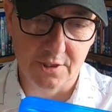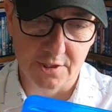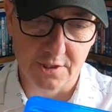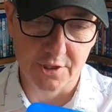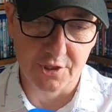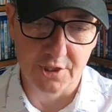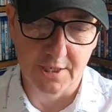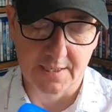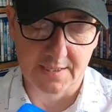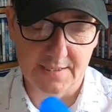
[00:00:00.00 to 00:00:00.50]
just
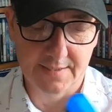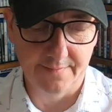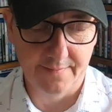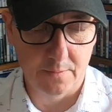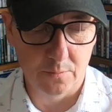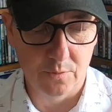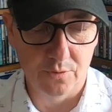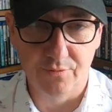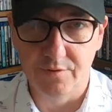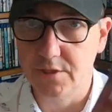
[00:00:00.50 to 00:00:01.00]
to check if
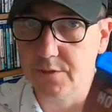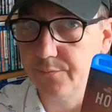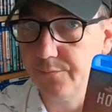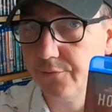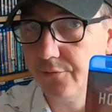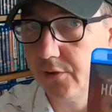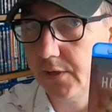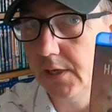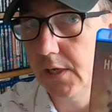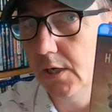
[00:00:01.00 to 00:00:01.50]
it was region
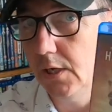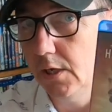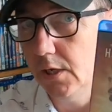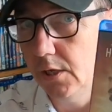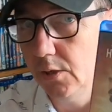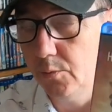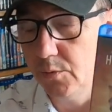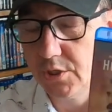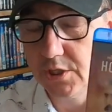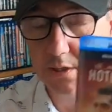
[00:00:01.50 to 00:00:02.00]
3,
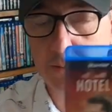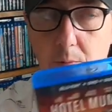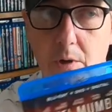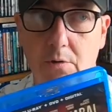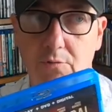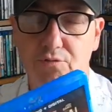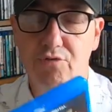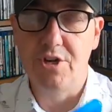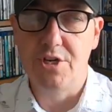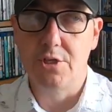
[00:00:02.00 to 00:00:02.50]

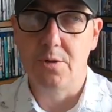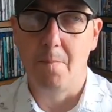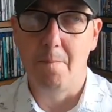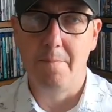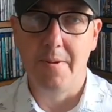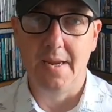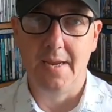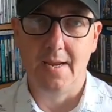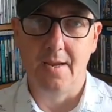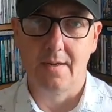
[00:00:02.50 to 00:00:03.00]
region
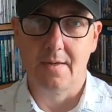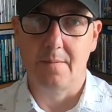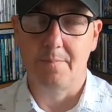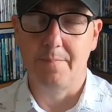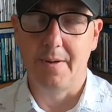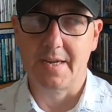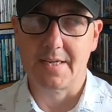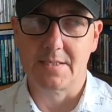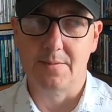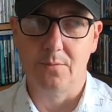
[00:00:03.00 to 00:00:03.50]
B
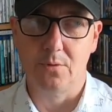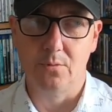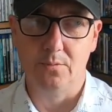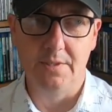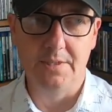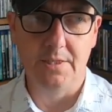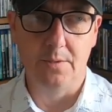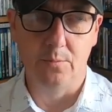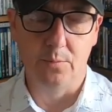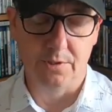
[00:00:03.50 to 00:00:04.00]
compatible, which it